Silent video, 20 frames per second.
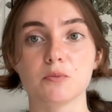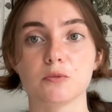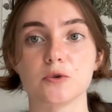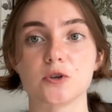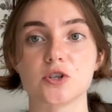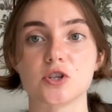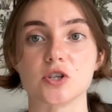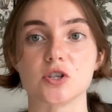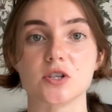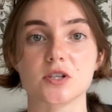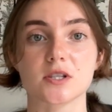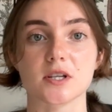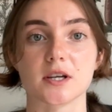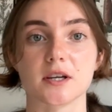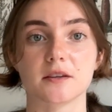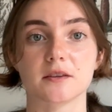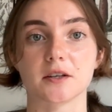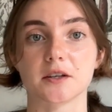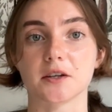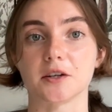which is
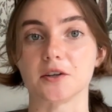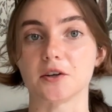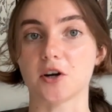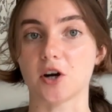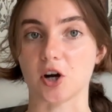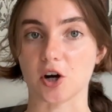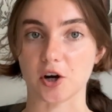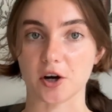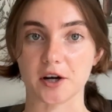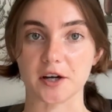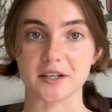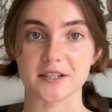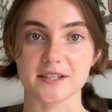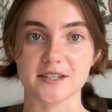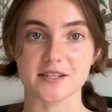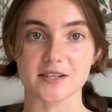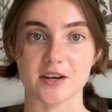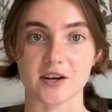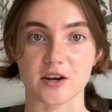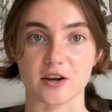like the concurrence
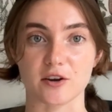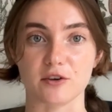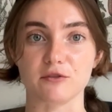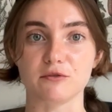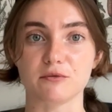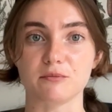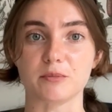of